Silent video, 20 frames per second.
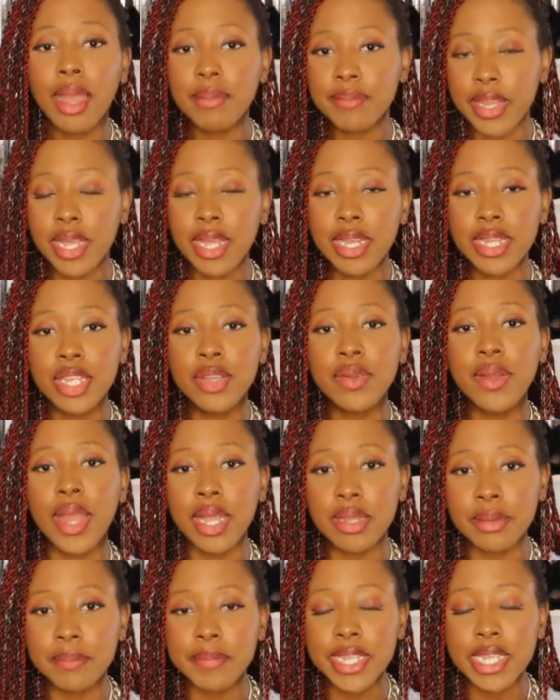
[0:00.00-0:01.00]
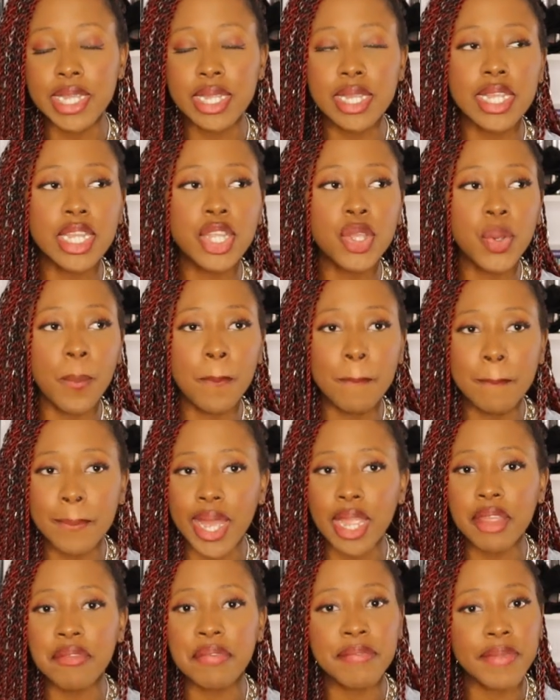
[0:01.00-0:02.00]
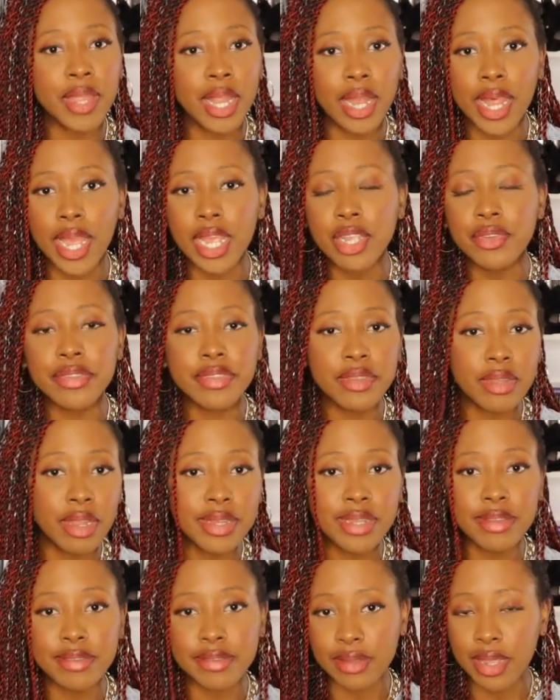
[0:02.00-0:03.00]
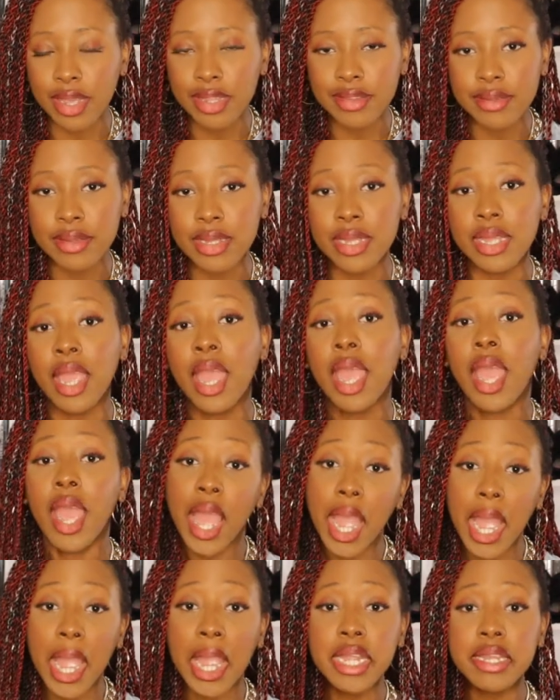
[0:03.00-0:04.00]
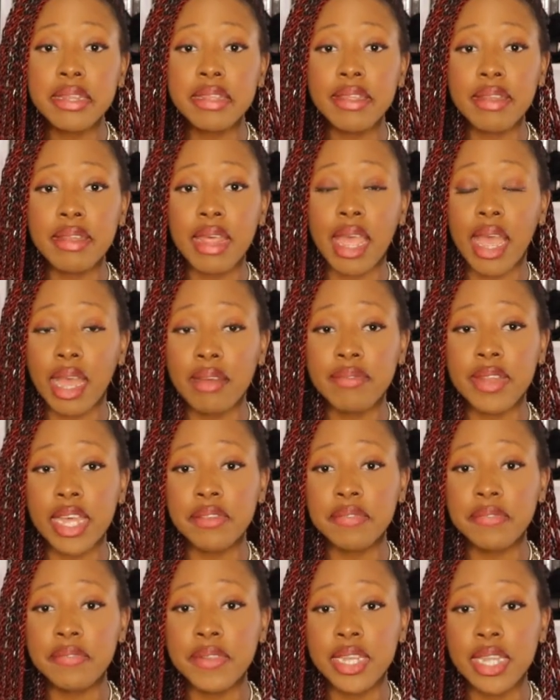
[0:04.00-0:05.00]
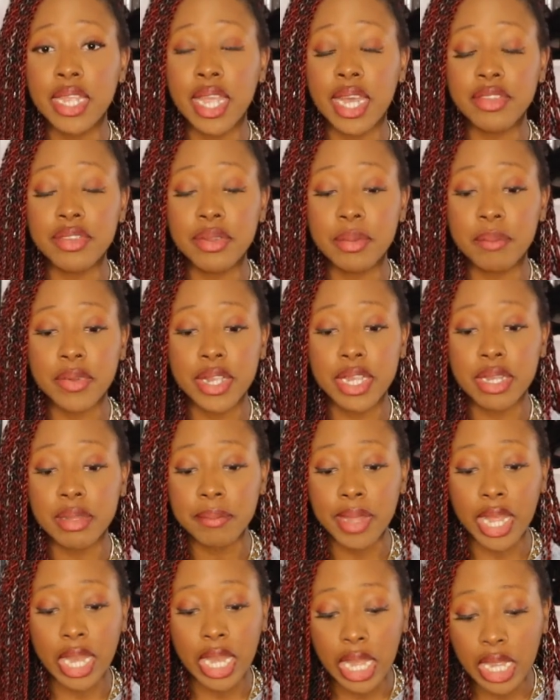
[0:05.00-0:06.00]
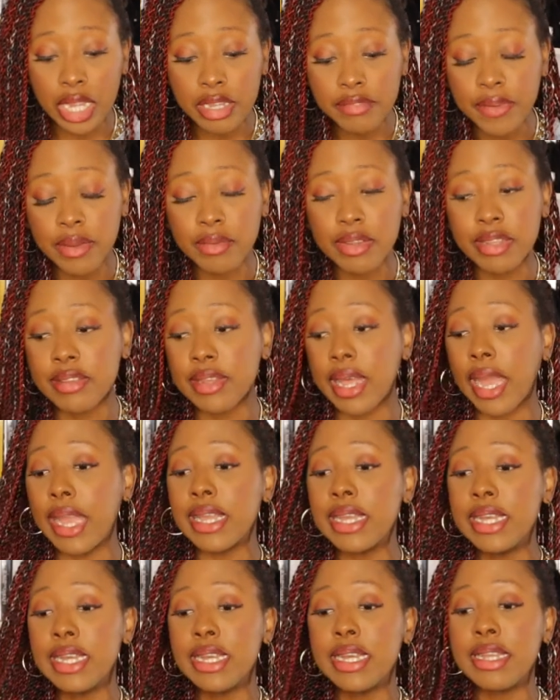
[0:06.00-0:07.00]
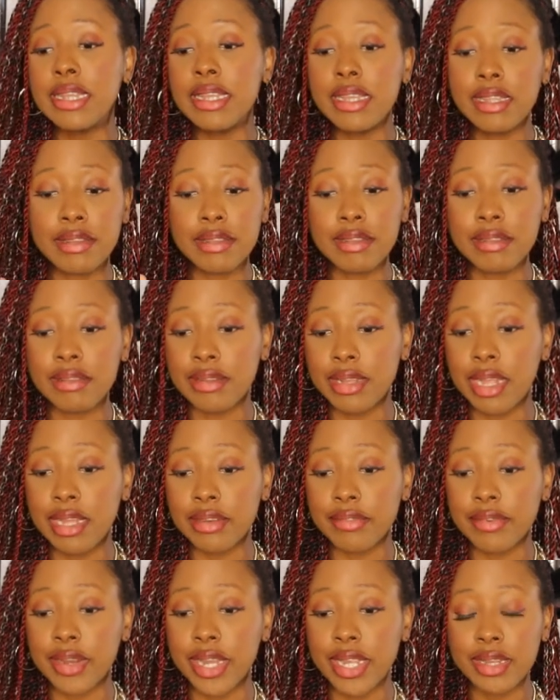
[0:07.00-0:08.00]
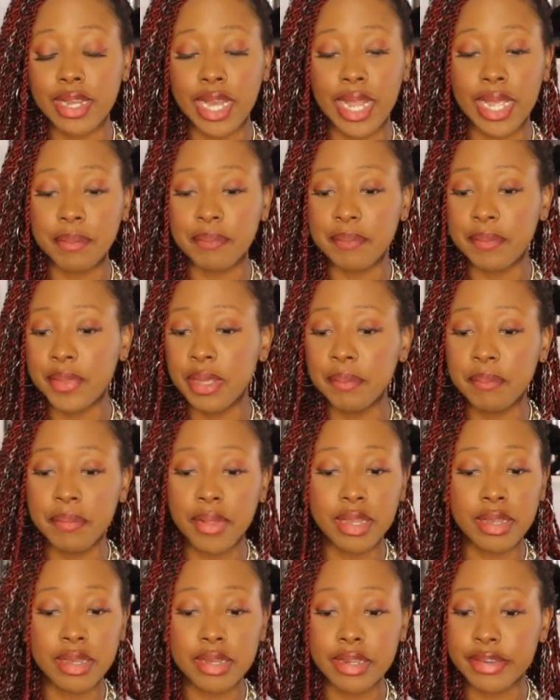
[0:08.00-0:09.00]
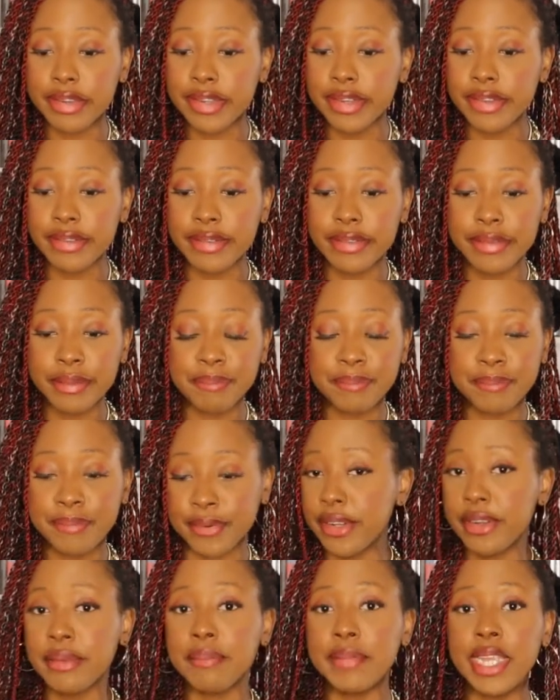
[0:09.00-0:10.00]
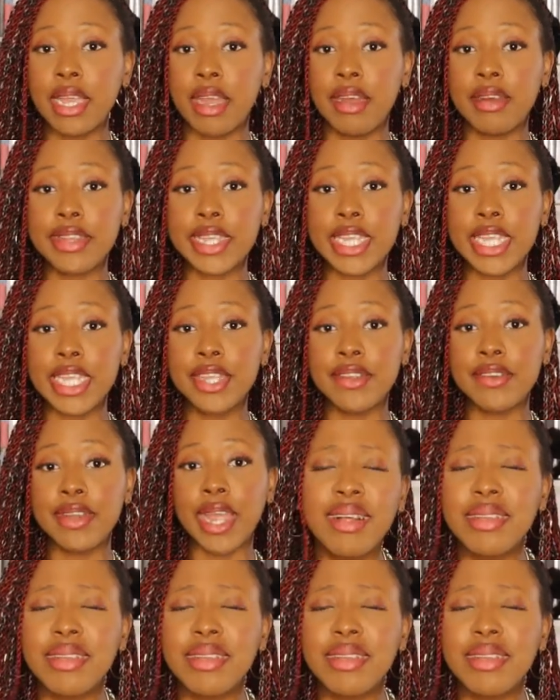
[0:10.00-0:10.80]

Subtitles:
I'm telling you, at the beginning, you might feel like you sound disgusting. I did have that feeling at some point in my life. I was like, this is not right. Like, people are gonna burn me out here.